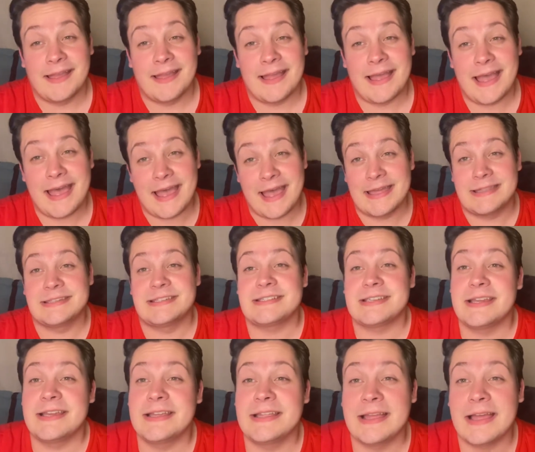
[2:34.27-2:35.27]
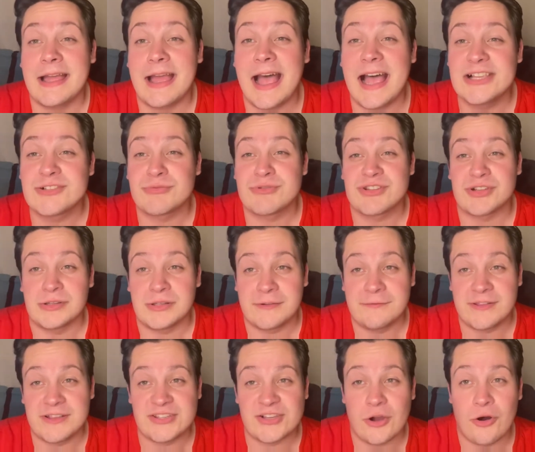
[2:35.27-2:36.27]
And as a result of
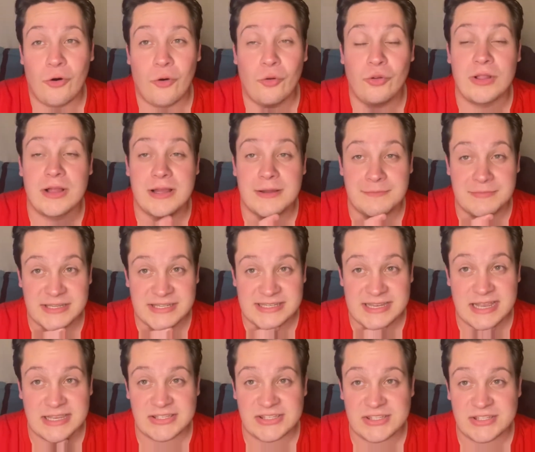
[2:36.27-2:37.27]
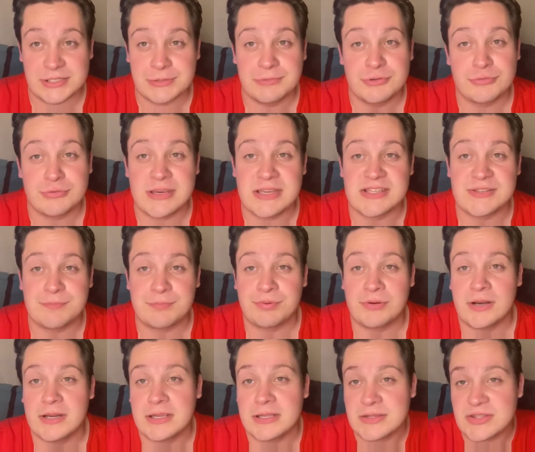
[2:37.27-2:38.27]
this whole disaster between
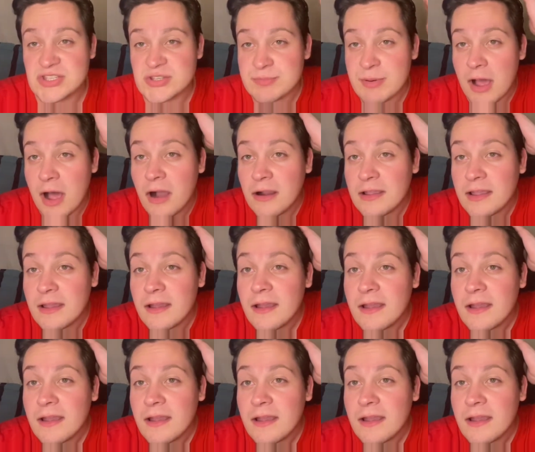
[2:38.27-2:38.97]
T'Pring and Spock,